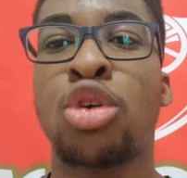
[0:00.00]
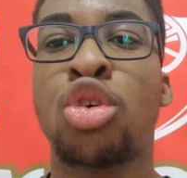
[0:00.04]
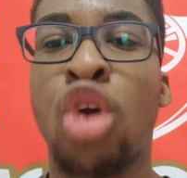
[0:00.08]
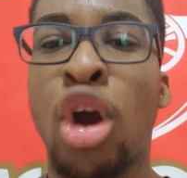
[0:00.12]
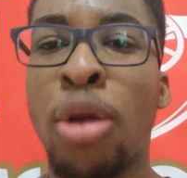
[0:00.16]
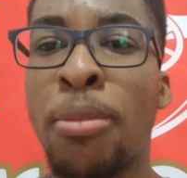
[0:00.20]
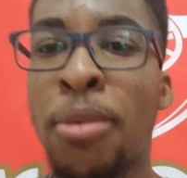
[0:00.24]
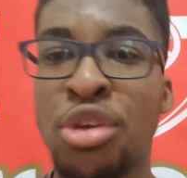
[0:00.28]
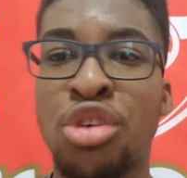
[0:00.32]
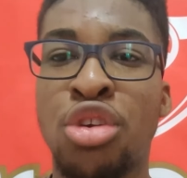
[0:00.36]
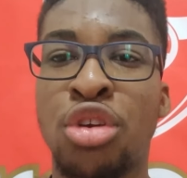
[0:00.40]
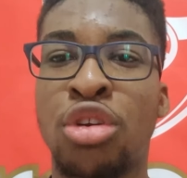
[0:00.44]

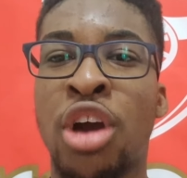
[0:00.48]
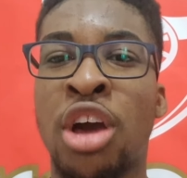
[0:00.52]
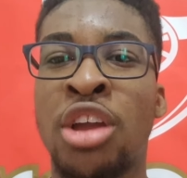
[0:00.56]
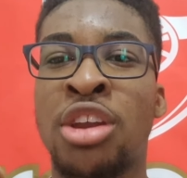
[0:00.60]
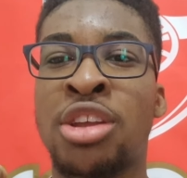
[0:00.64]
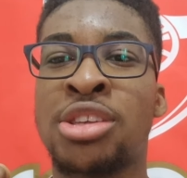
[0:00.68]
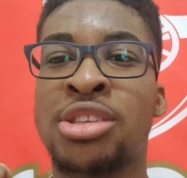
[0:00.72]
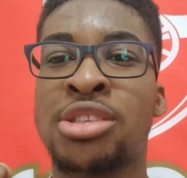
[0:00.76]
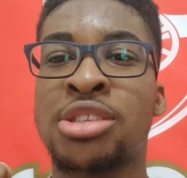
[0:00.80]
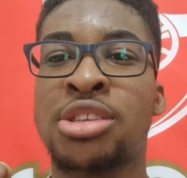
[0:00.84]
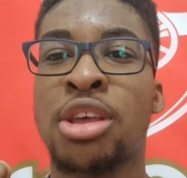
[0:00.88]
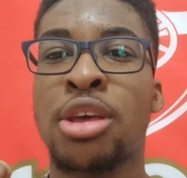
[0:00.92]
Come on, you
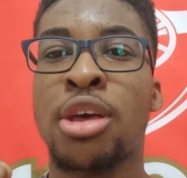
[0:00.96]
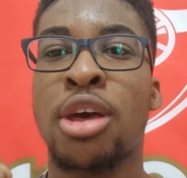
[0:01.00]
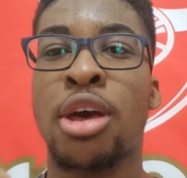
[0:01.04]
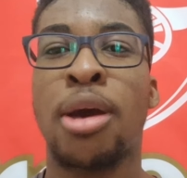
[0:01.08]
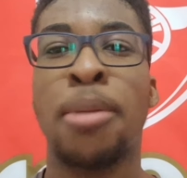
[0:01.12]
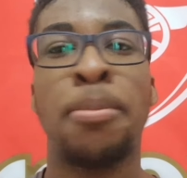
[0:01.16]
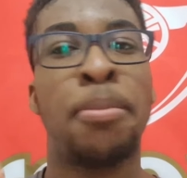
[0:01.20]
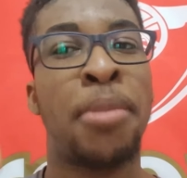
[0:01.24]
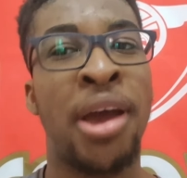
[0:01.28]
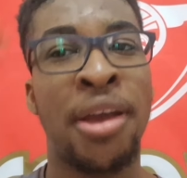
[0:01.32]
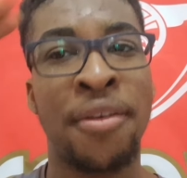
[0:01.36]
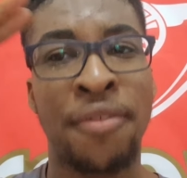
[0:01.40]
Gunners.
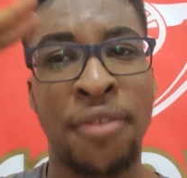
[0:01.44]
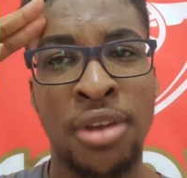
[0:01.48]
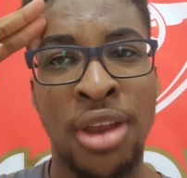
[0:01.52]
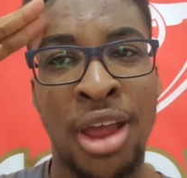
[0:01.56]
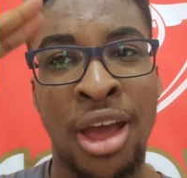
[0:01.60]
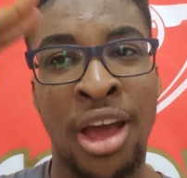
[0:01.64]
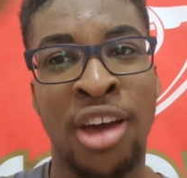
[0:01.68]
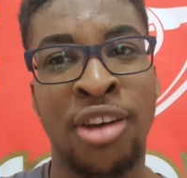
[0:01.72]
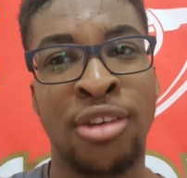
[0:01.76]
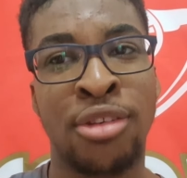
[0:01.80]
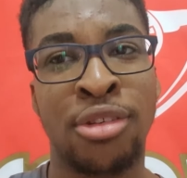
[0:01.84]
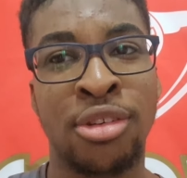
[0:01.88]
And bye for
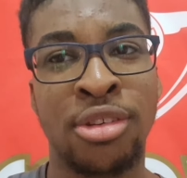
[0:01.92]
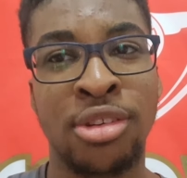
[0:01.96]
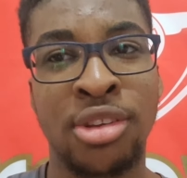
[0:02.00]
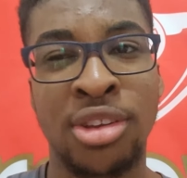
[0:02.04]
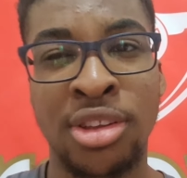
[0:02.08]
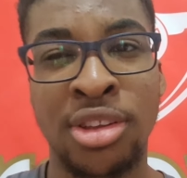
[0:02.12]
now.